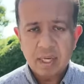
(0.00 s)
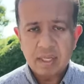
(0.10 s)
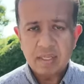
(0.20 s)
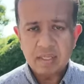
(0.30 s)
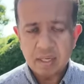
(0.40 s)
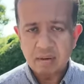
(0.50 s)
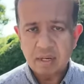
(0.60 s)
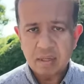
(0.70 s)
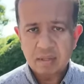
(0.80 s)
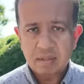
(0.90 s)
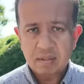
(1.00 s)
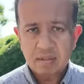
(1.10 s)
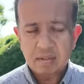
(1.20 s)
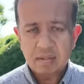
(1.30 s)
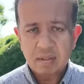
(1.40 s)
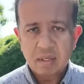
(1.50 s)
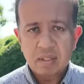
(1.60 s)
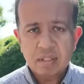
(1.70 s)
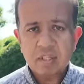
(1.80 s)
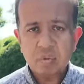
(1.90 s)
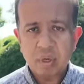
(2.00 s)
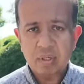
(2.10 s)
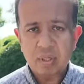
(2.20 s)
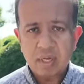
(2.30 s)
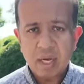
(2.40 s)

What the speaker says: in this hearing. Just watch